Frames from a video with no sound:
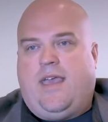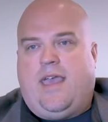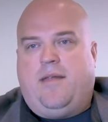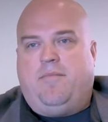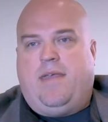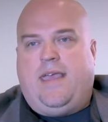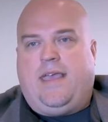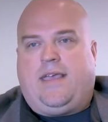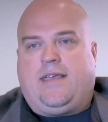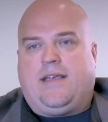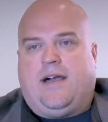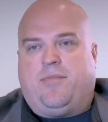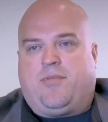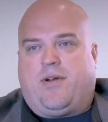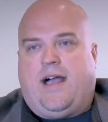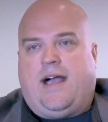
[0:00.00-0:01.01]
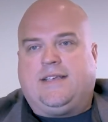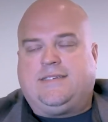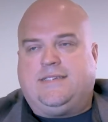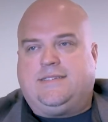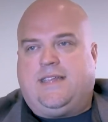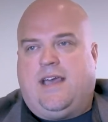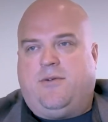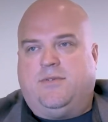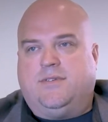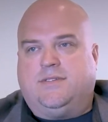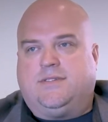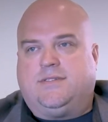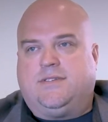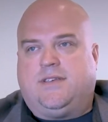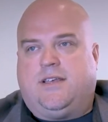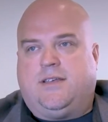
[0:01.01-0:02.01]
and make a process that
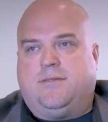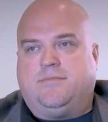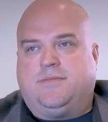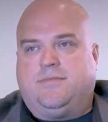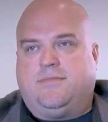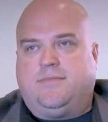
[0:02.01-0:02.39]
was um,